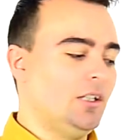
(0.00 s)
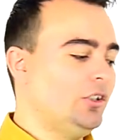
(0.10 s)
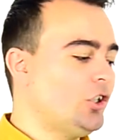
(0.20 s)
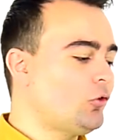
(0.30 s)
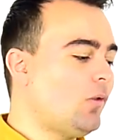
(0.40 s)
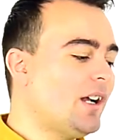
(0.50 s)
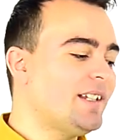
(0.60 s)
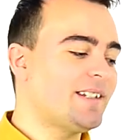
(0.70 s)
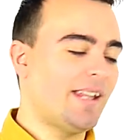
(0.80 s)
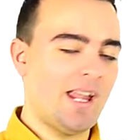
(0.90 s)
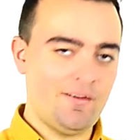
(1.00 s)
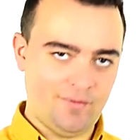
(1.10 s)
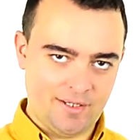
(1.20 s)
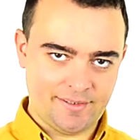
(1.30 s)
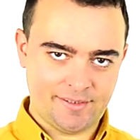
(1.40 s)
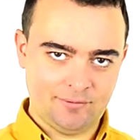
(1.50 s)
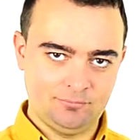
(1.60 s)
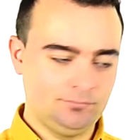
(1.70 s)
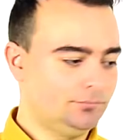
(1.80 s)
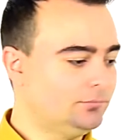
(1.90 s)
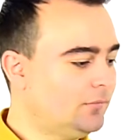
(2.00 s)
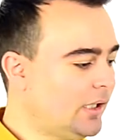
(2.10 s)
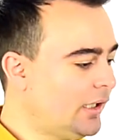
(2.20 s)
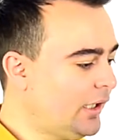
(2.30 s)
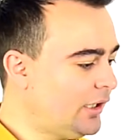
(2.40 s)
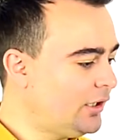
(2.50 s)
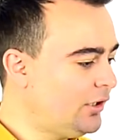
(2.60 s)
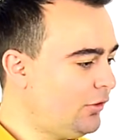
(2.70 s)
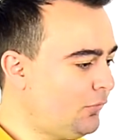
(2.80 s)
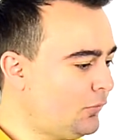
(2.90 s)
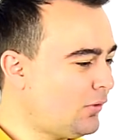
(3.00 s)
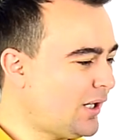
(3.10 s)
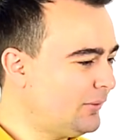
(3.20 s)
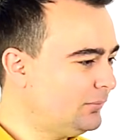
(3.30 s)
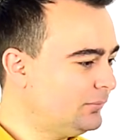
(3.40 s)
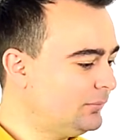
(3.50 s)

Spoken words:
This one is heaviest, and if you are,